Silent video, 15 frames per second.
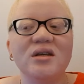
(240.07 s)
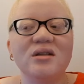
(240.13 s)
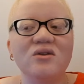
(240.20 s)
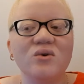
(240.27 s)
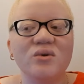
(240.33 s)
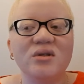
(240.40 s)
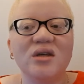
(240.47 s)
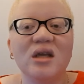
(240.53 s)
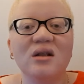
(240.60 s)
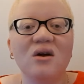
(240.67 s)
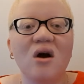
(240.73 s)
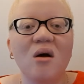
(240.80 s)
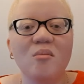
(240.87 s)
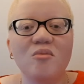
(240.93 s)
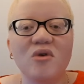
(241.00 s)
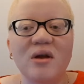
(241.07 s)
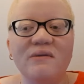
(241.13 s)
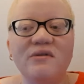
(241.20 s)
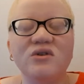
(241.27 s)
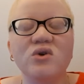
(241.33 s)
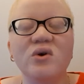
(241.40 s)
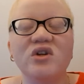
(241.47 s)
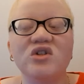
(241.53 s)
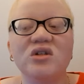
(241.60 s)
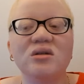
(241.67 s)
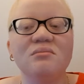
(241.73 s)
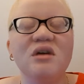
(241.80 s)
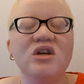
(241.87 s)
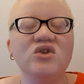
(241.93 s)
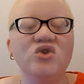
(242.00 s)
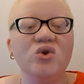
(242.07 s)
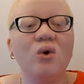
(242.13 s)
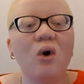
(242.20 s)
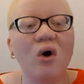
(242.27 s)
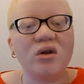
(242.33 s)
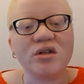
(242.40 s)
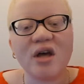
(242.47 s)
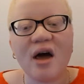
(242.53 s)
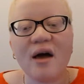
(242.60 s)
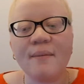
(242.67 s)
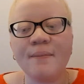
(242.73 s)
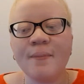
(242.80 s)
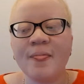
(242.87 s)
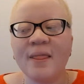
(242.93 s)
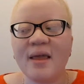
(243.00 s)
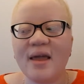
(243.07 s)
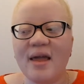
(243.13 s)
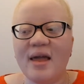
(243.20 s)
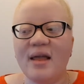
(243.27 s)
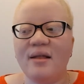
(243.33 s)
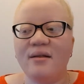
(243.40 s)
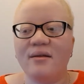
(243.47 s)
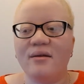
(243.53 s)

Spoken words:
and your skin can't breathe, so it just makes you hotter. It